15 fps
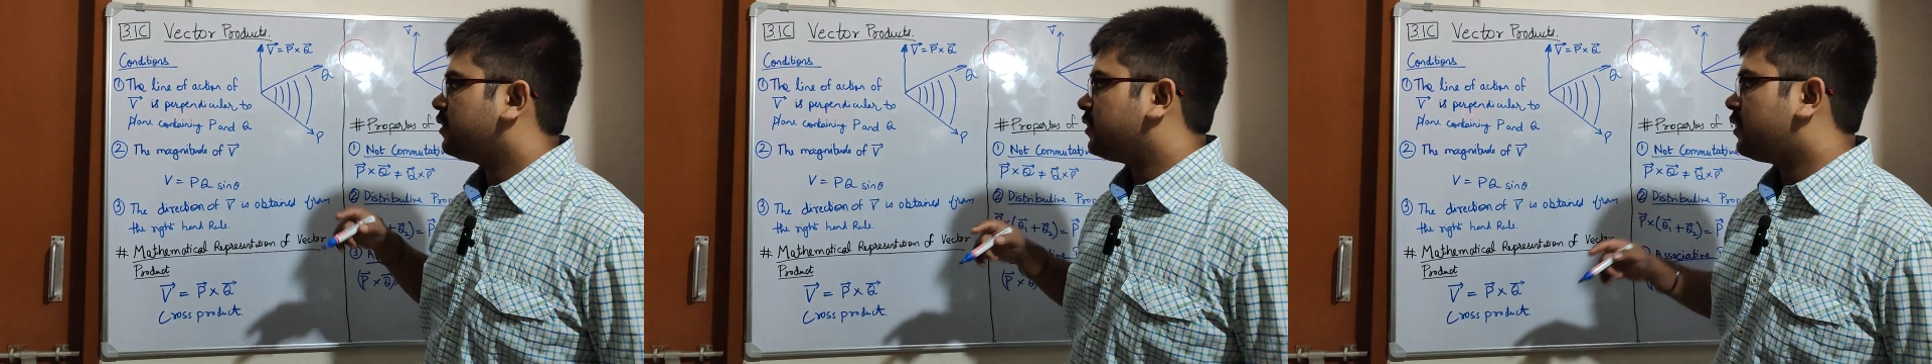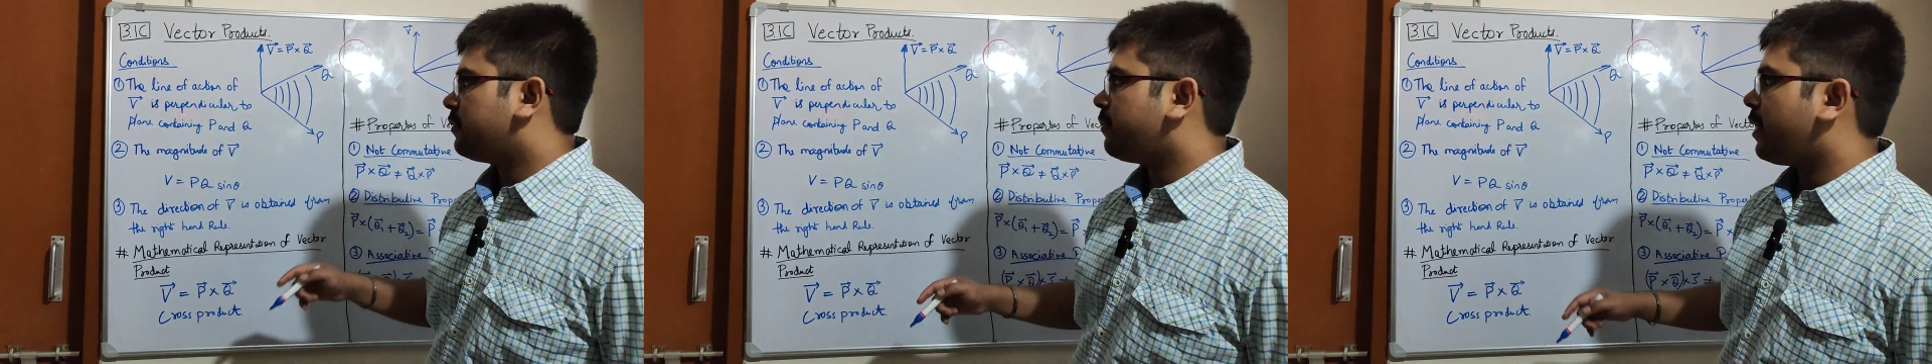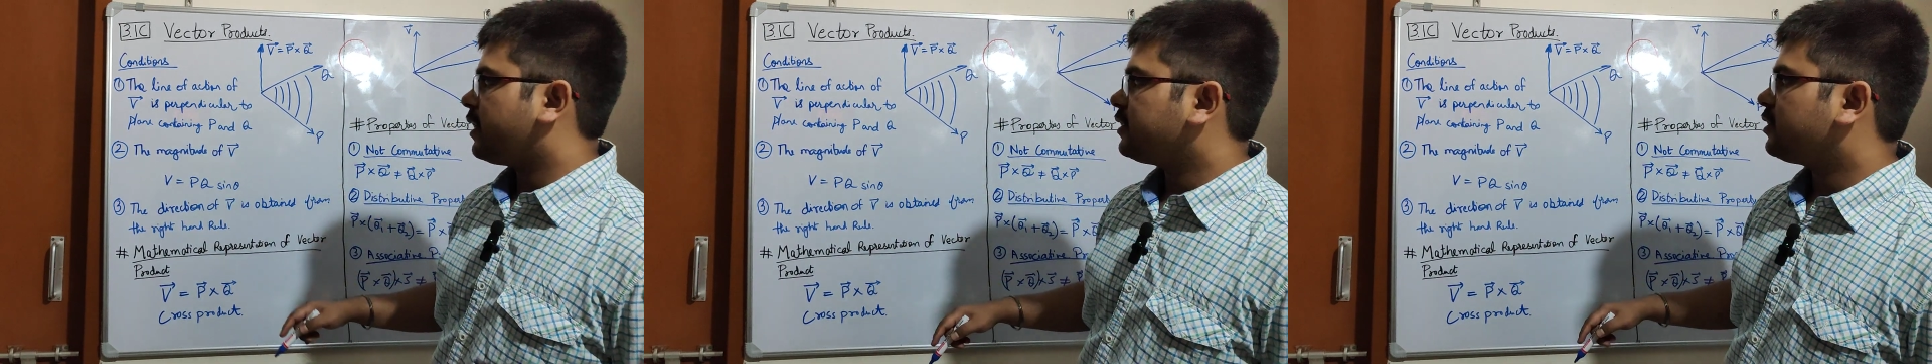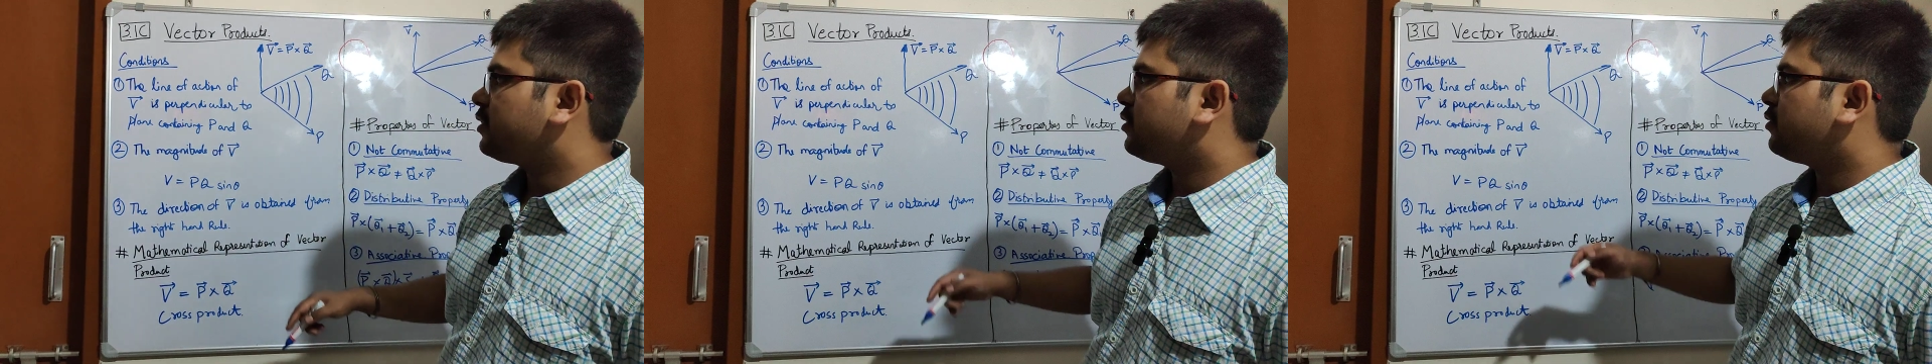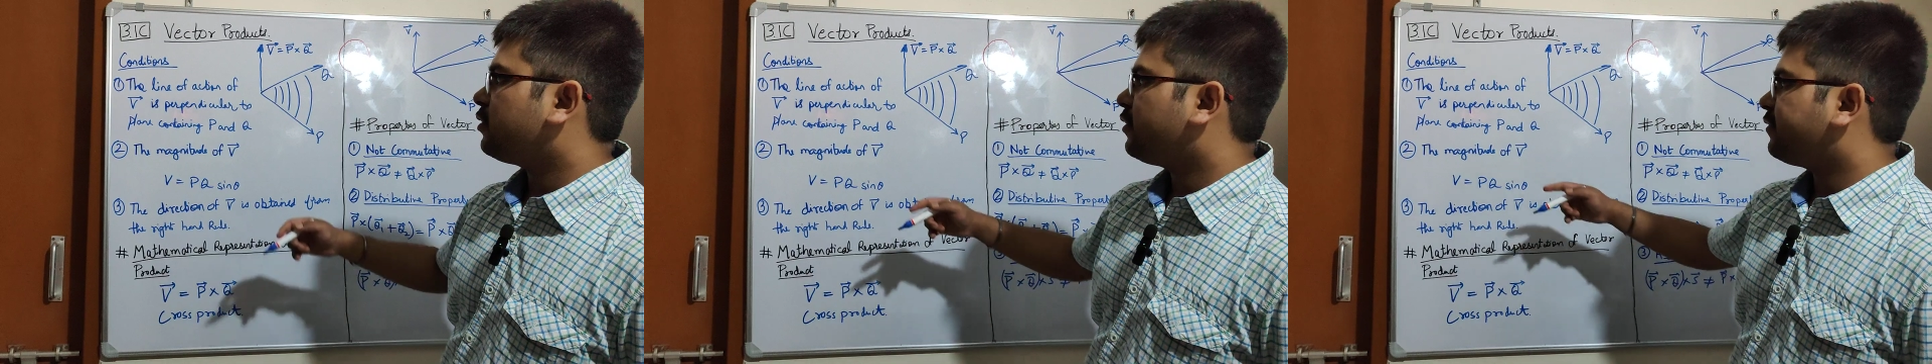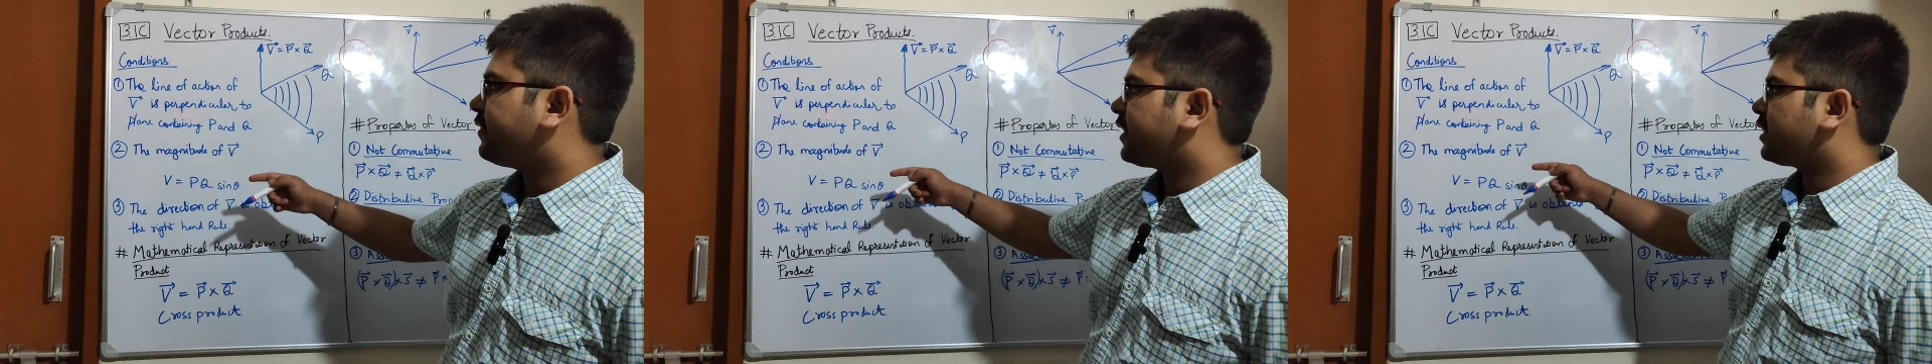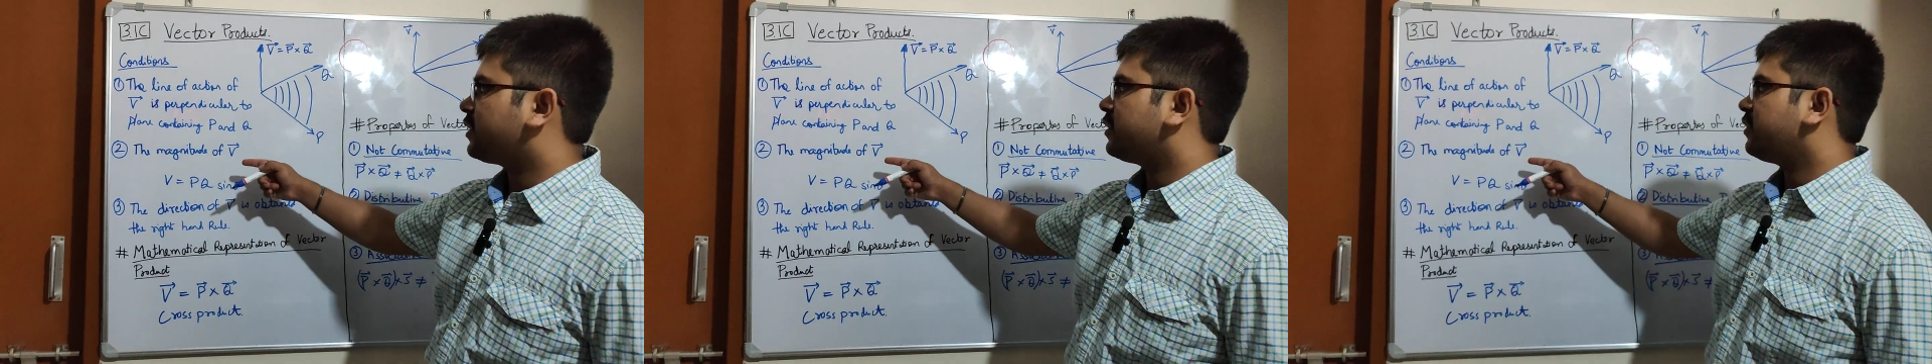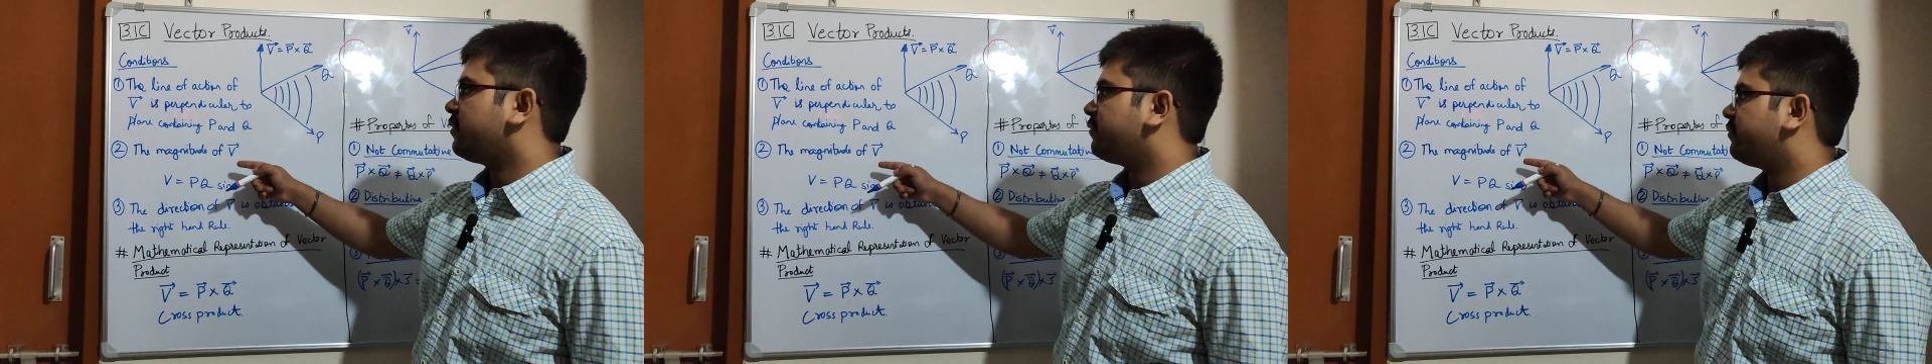the magnitude of
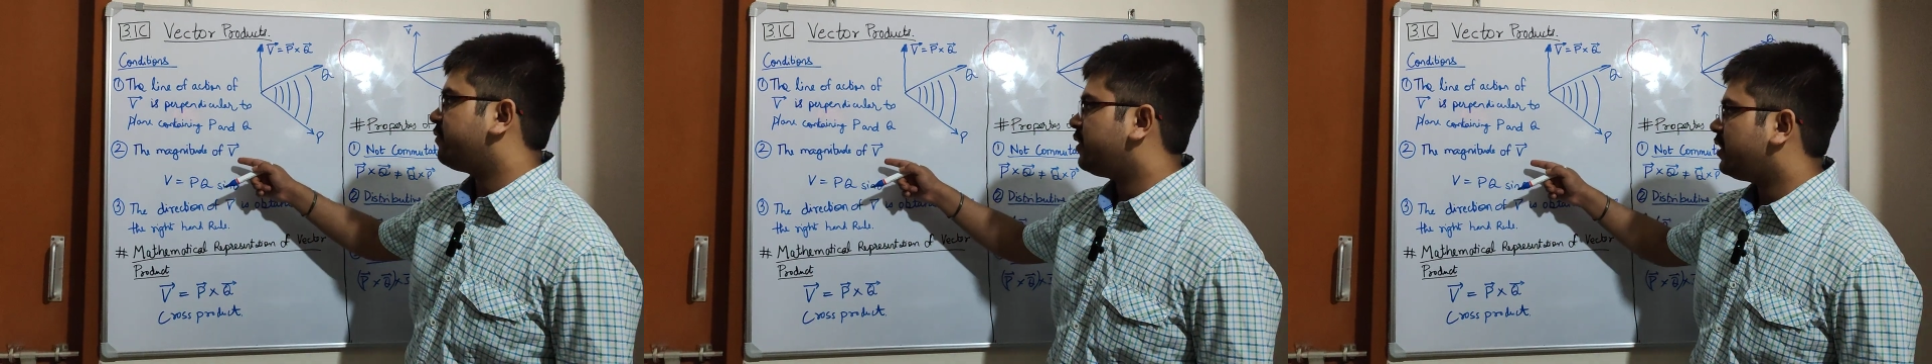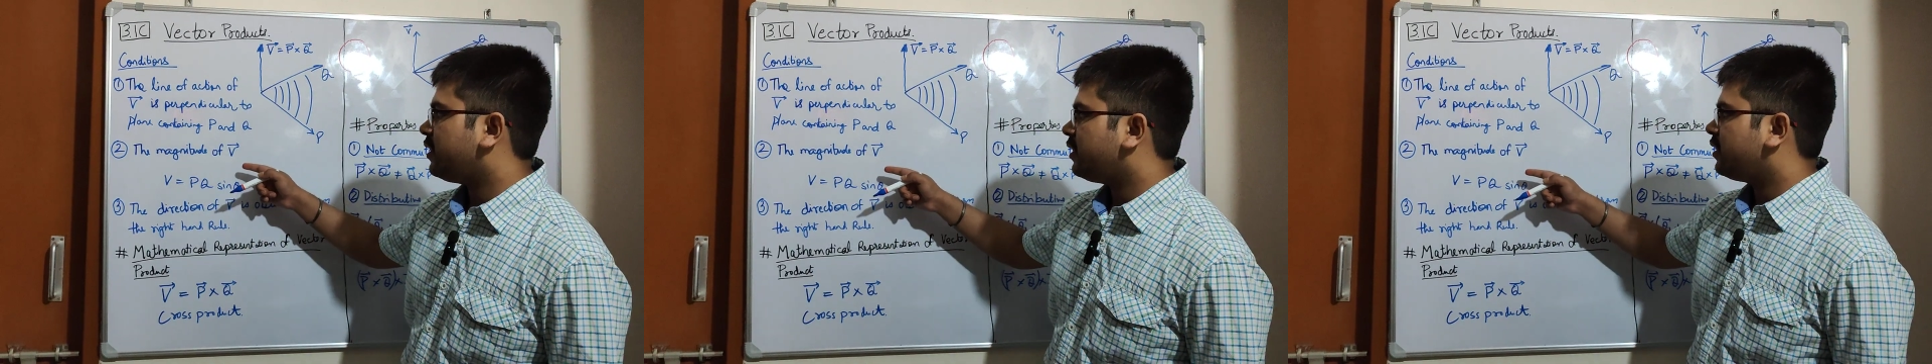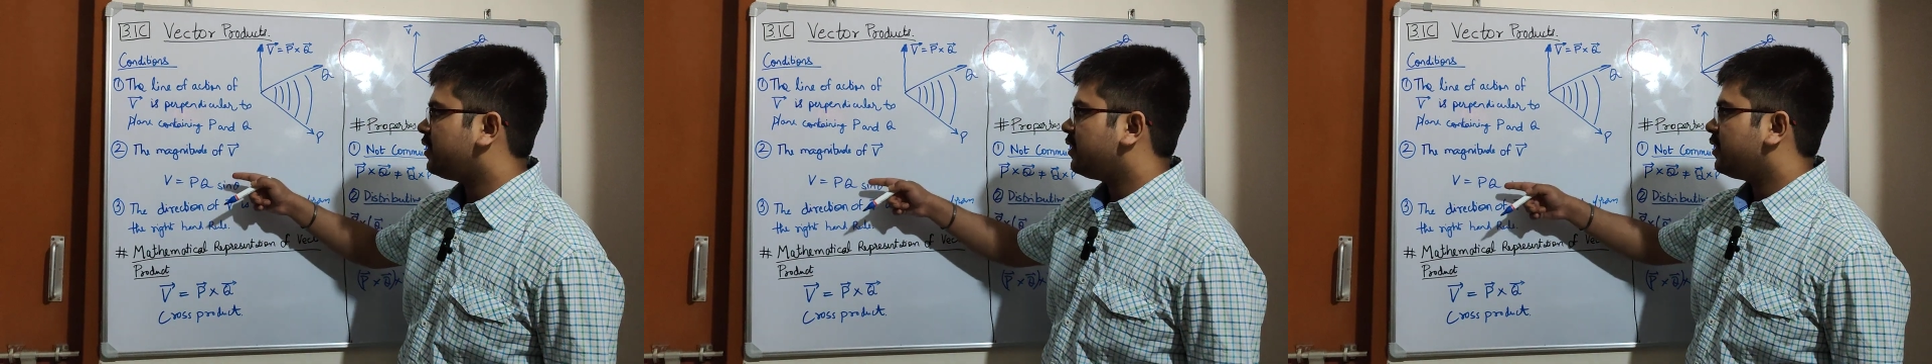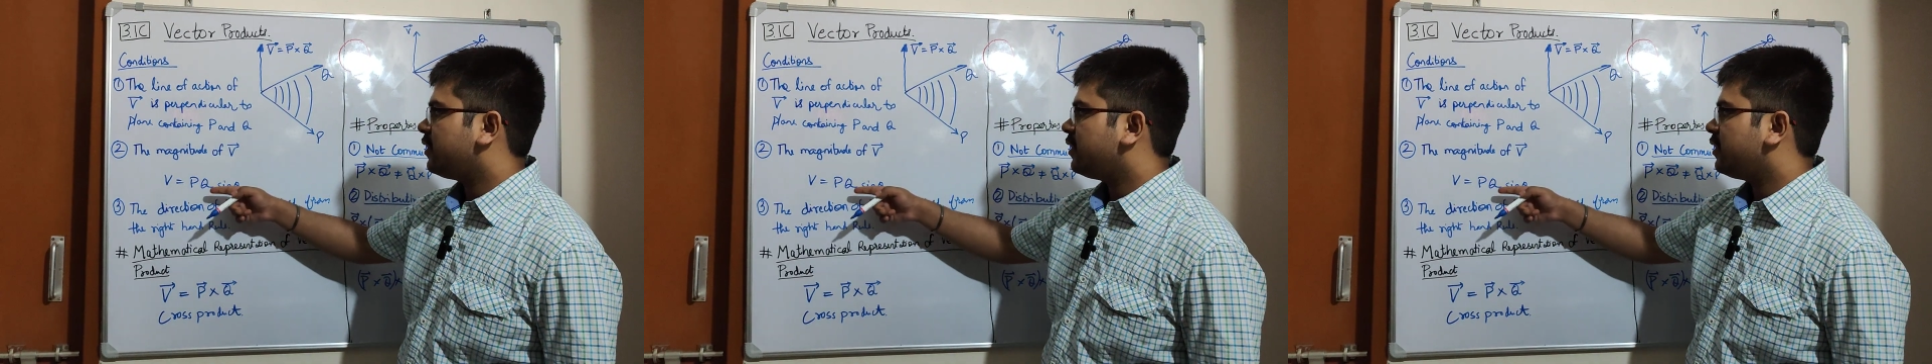vector v